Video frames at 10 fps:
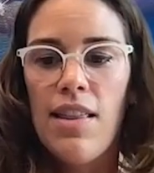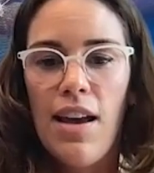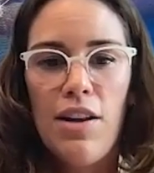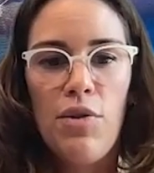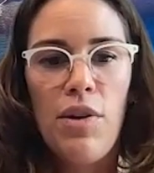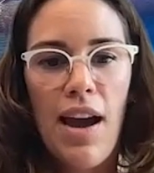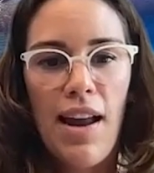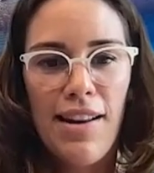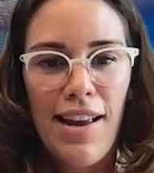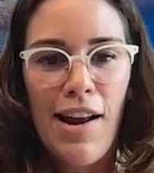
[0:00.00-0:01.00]
that you
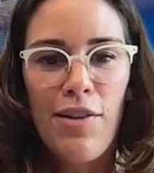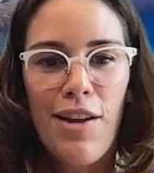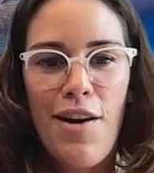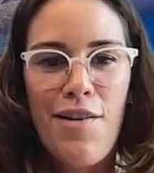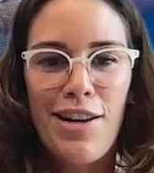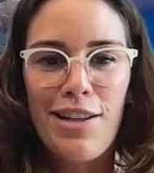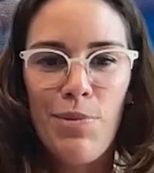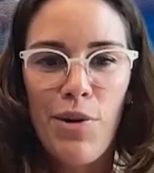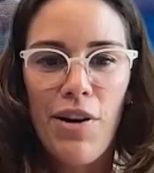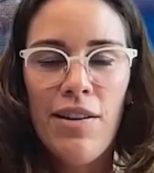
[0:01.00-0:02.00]
can get out there and
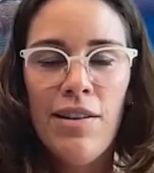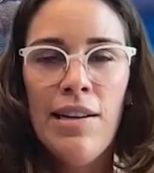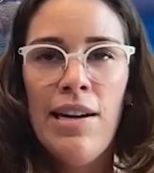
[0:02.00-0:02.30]
explore.